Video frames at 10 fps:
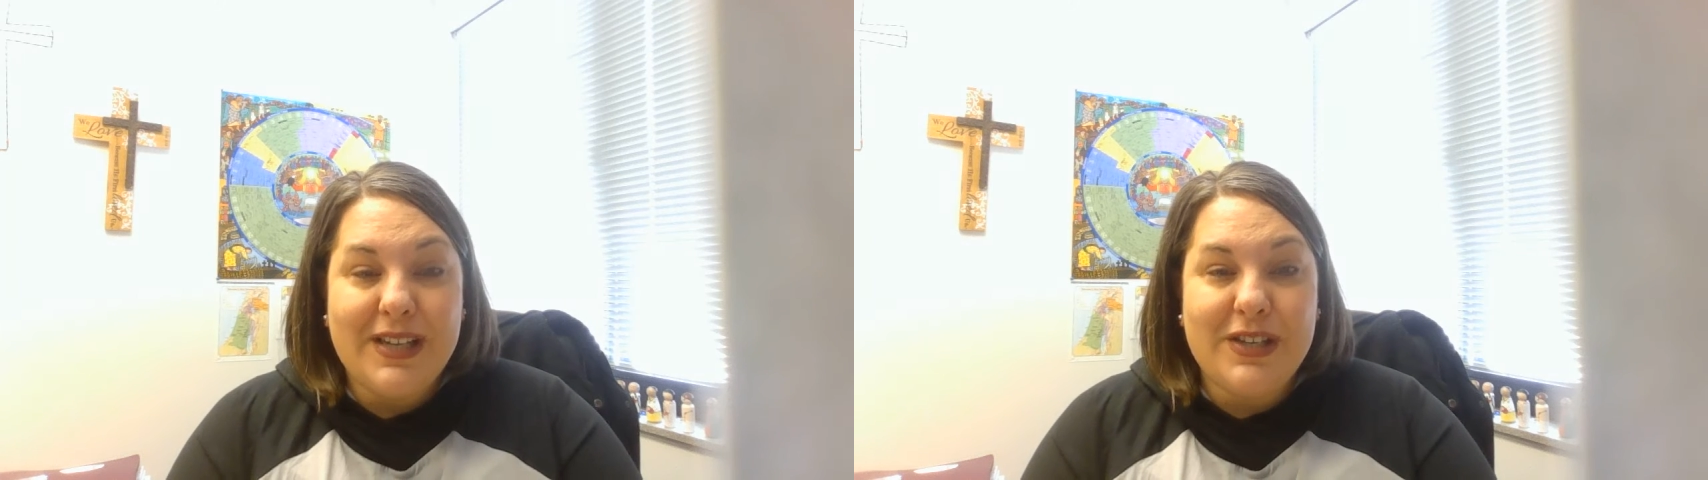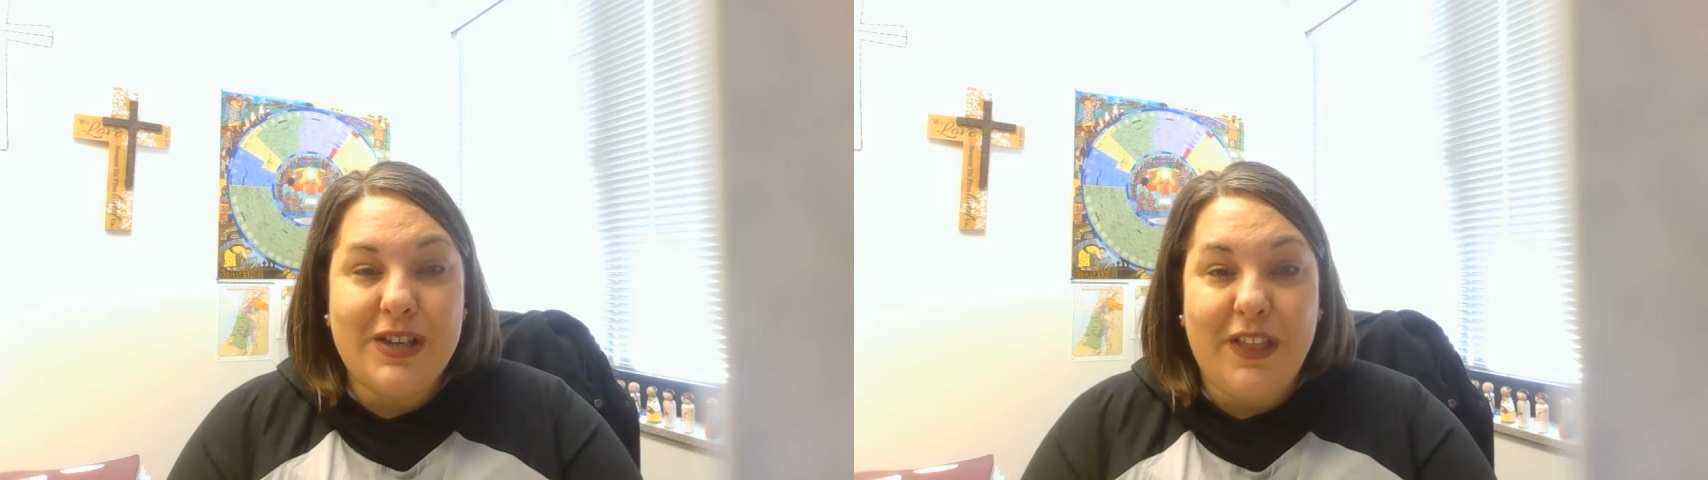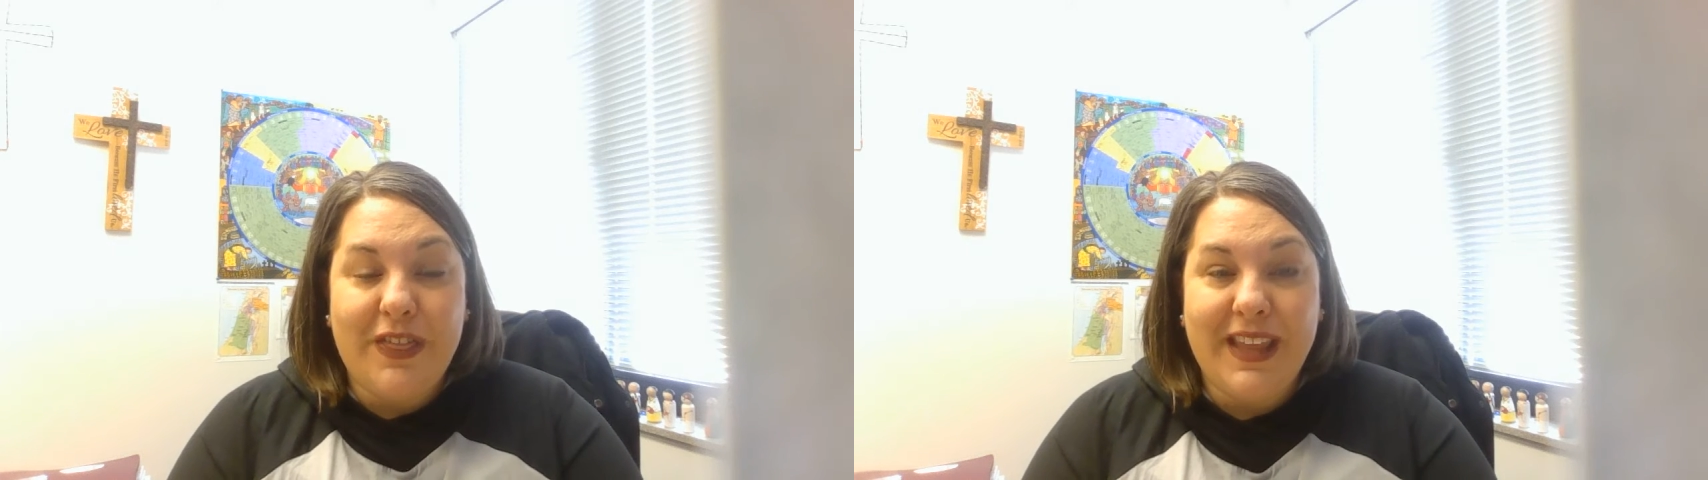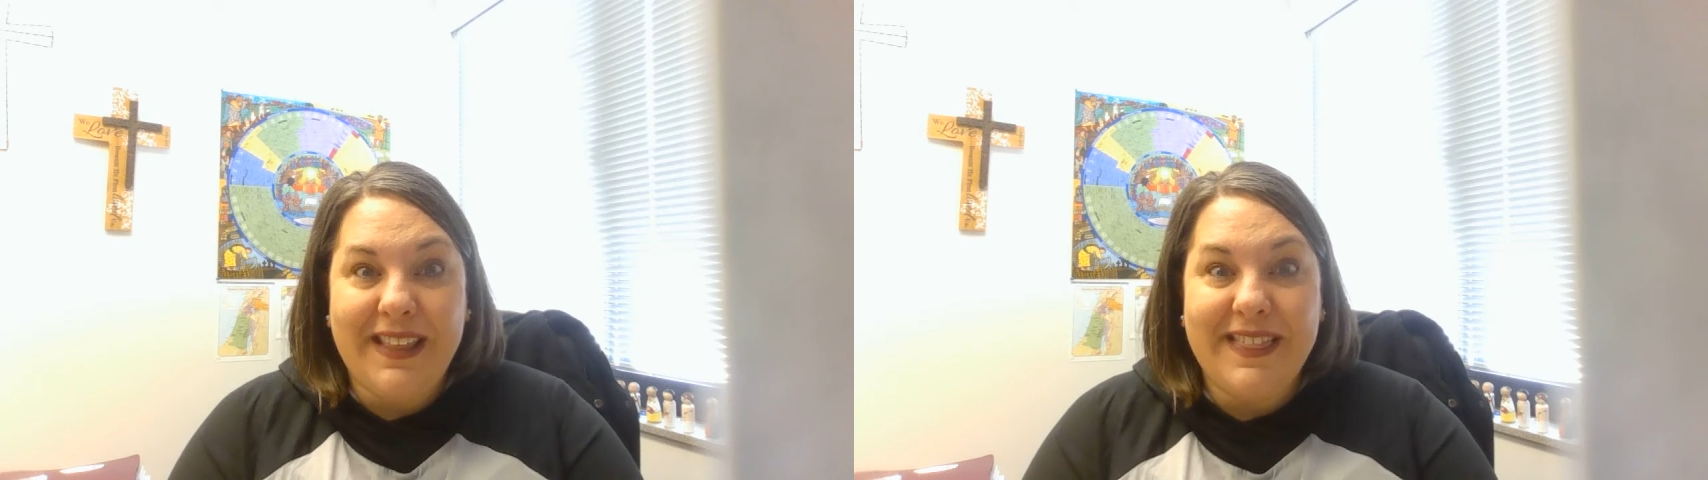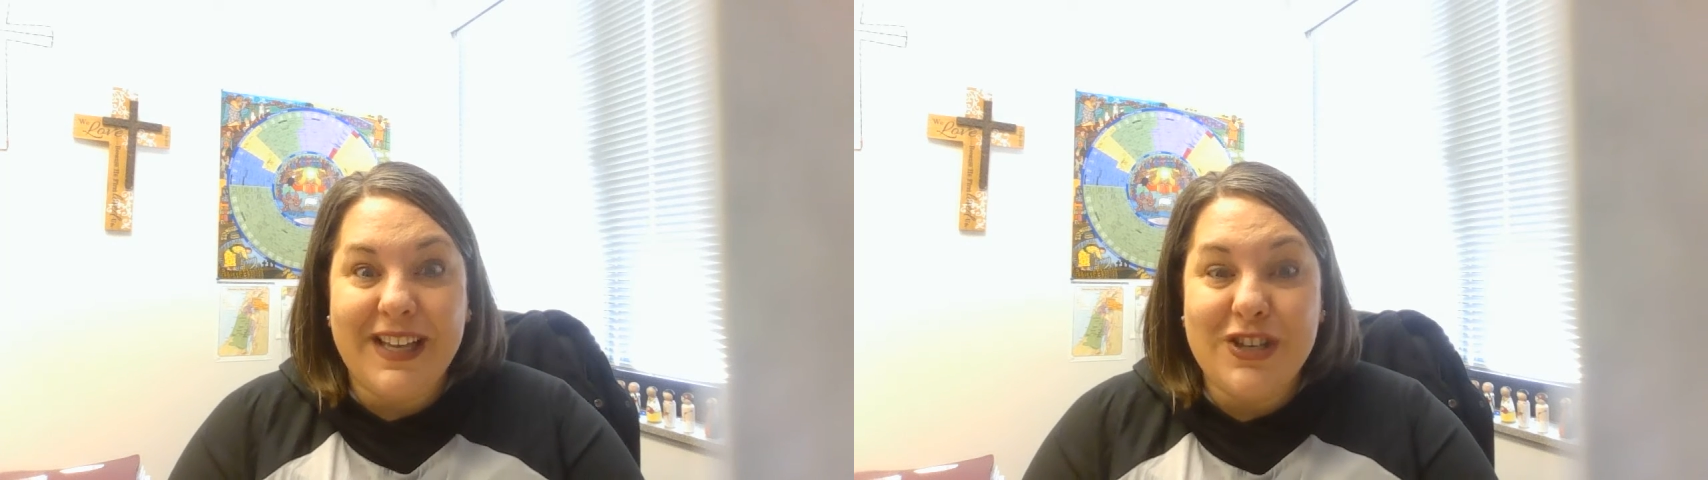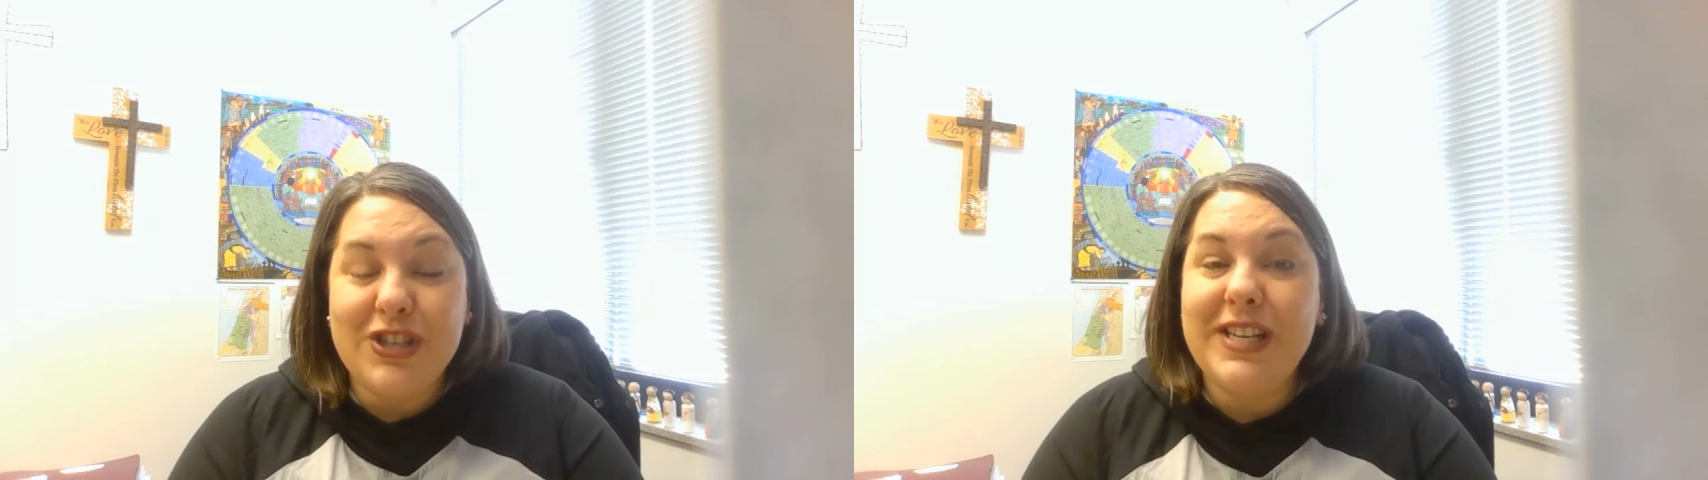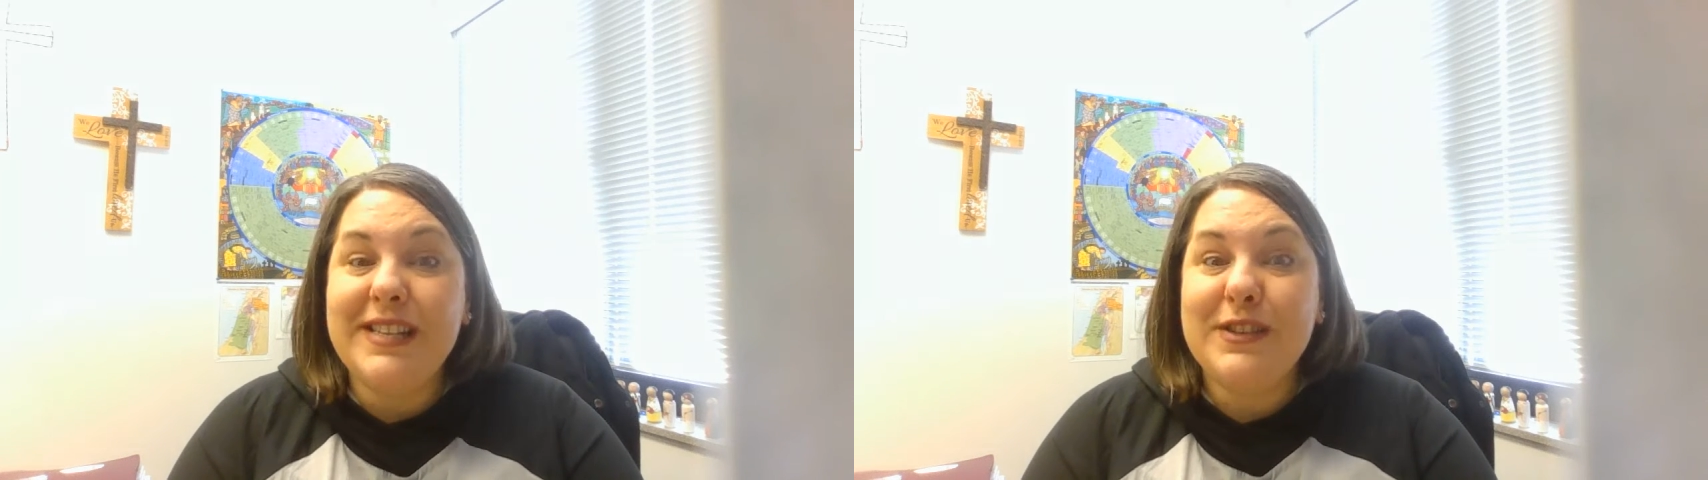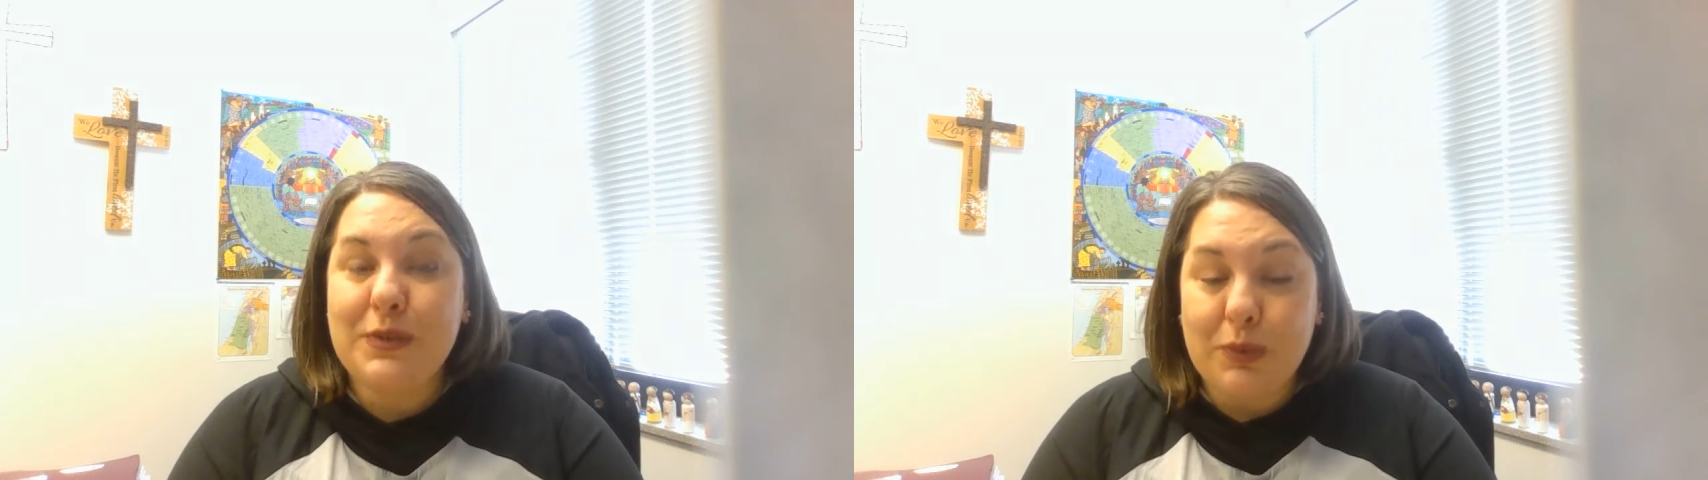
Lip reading: to think that Jesus